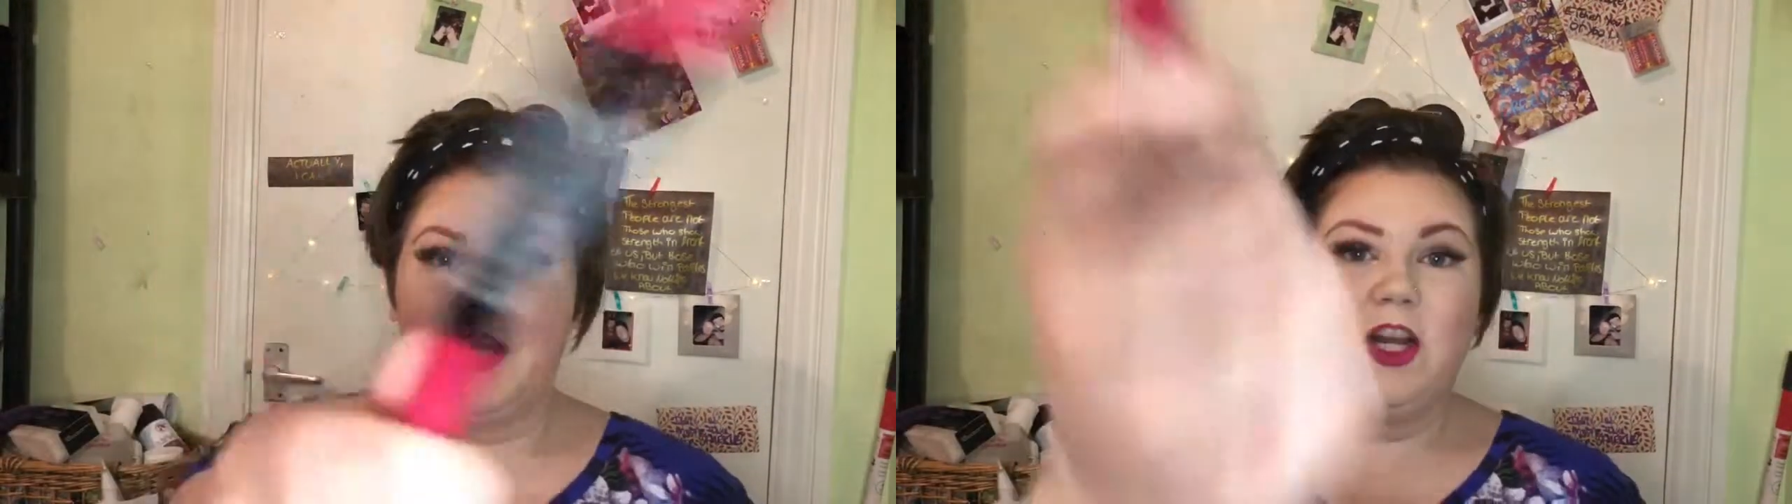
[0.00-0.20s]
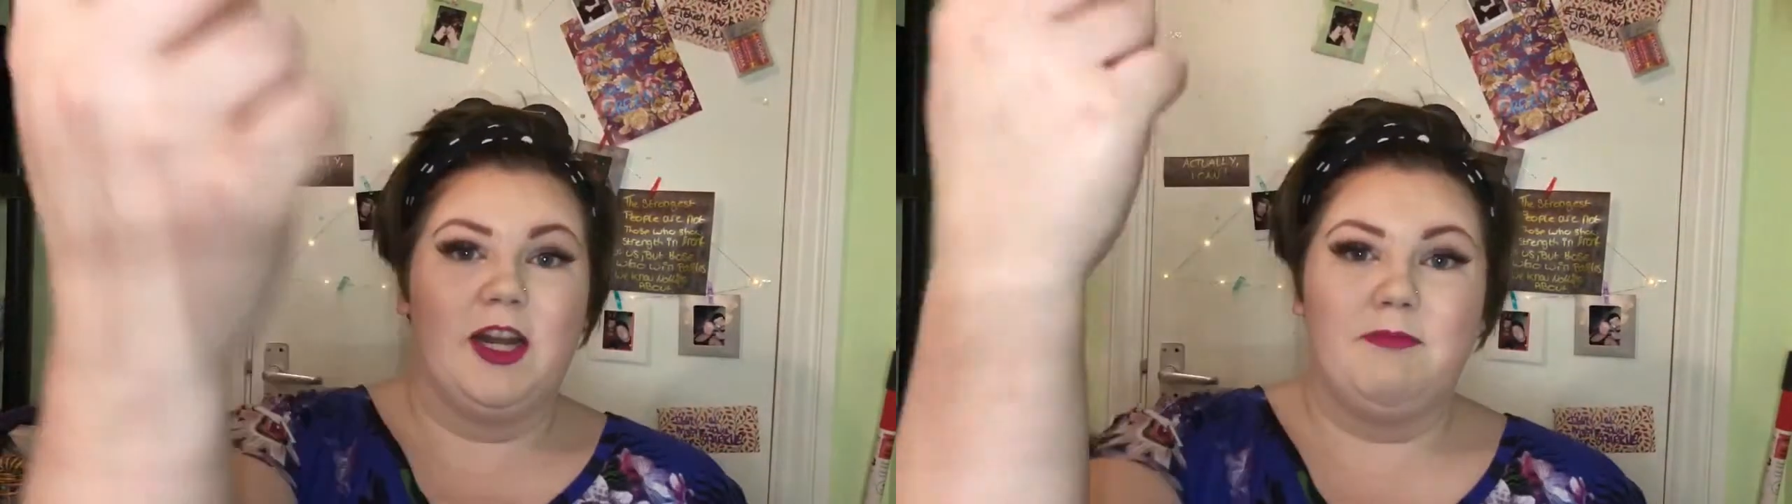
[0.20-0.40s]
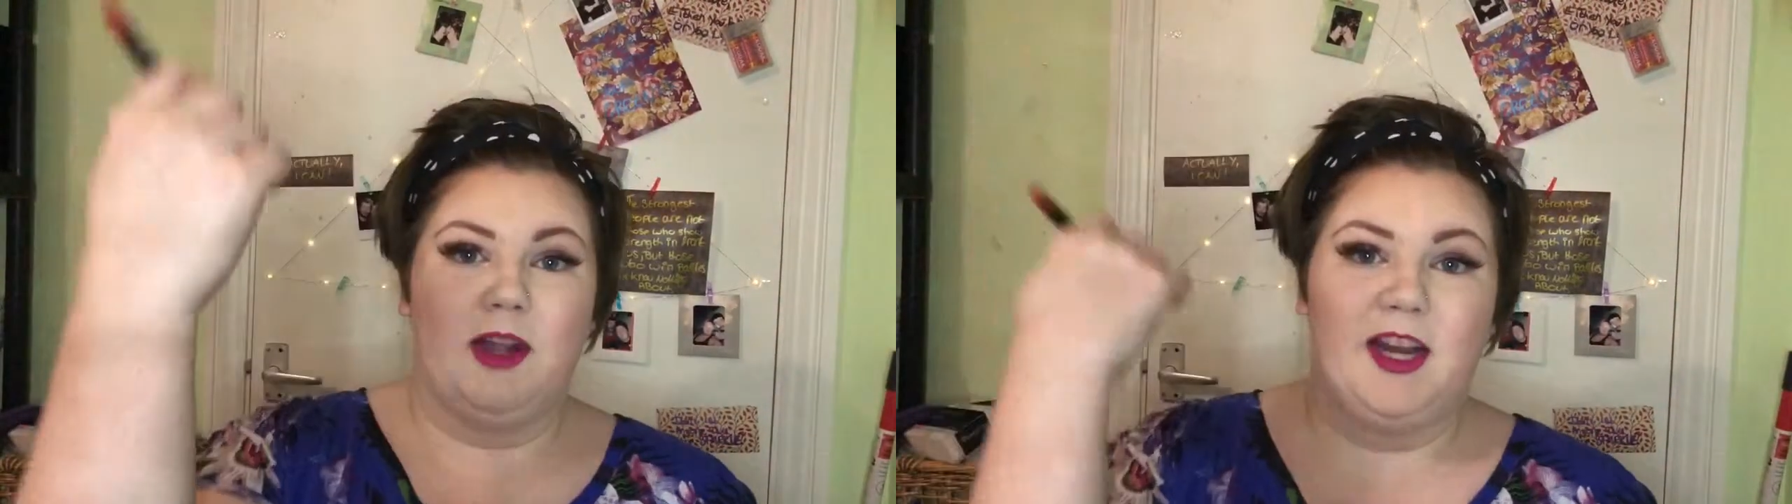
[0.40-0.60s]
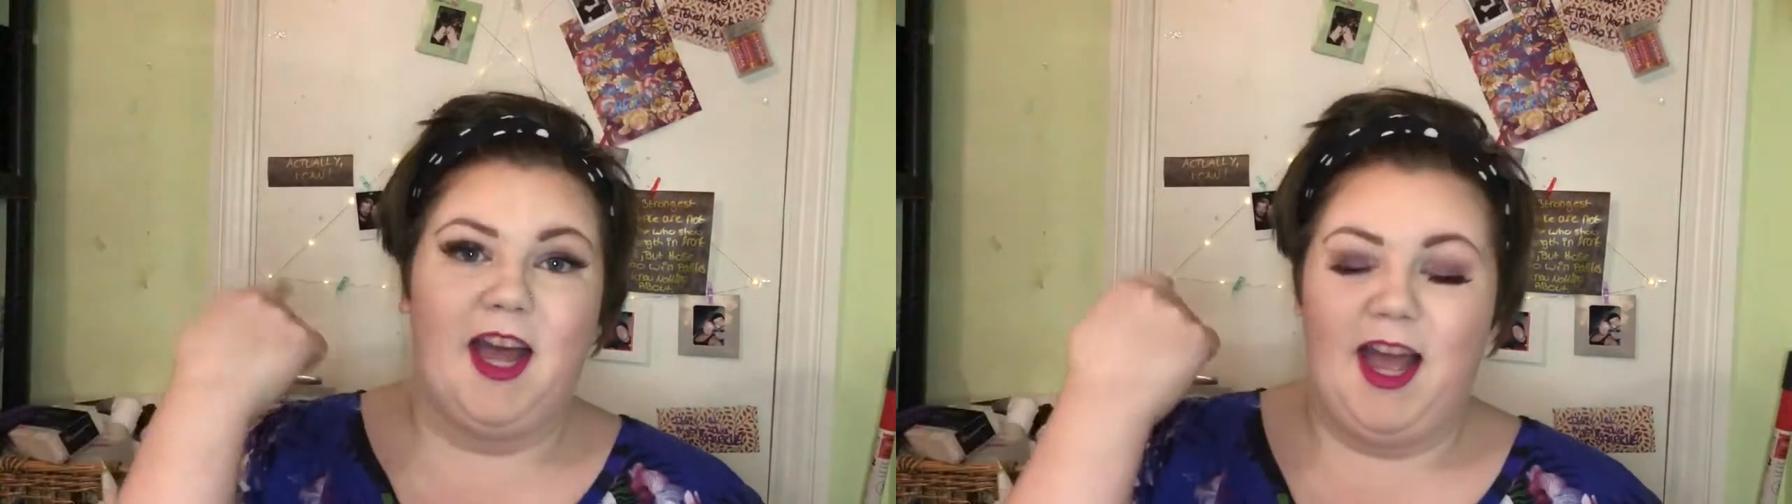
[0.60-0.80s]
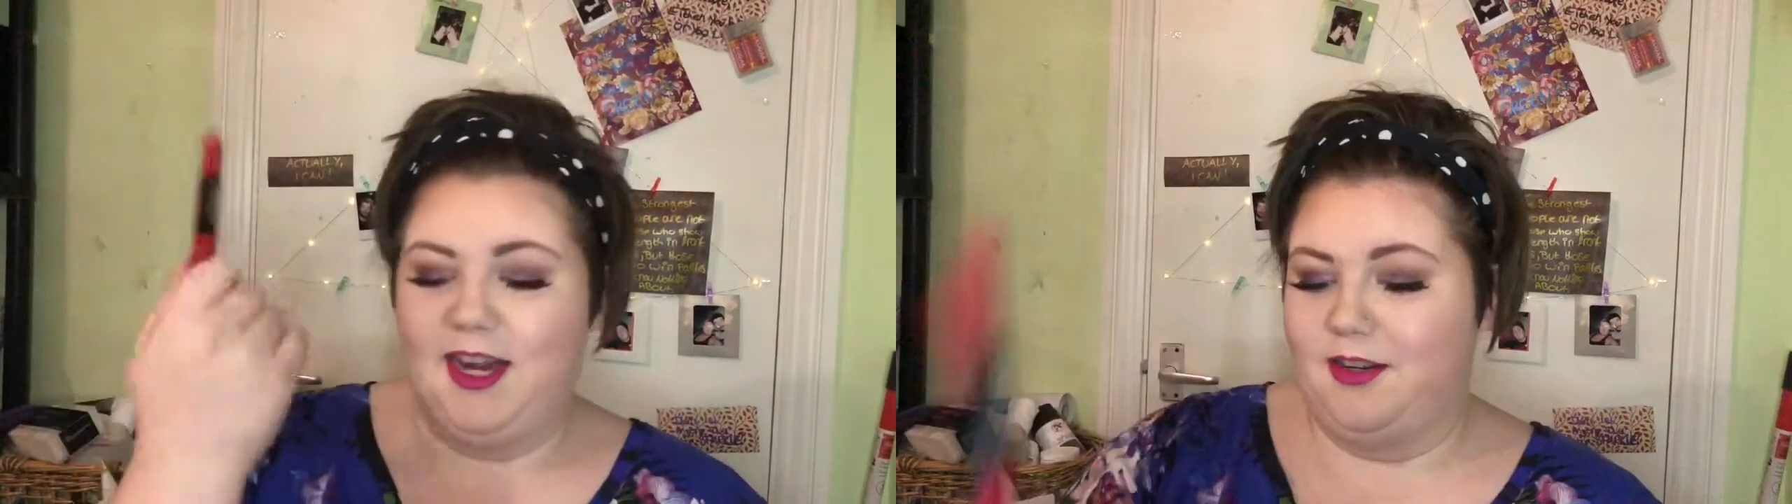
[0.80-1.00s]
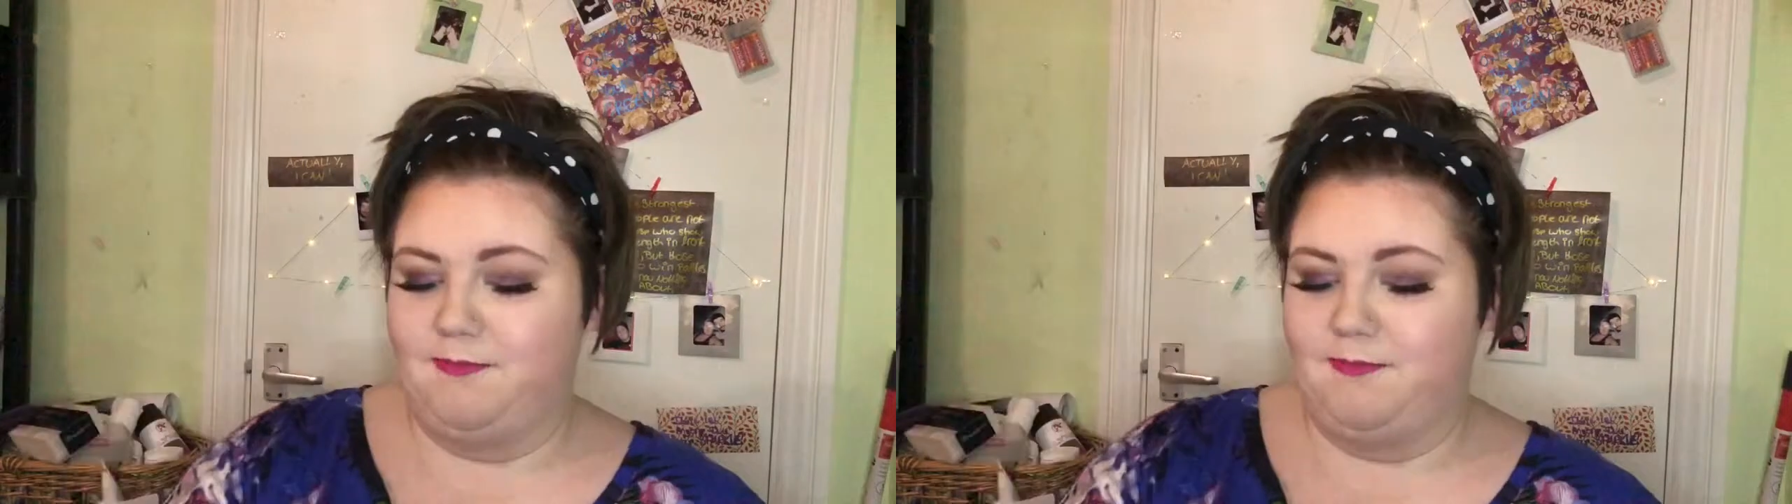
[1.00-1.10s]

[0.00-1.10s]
You got a lip liner and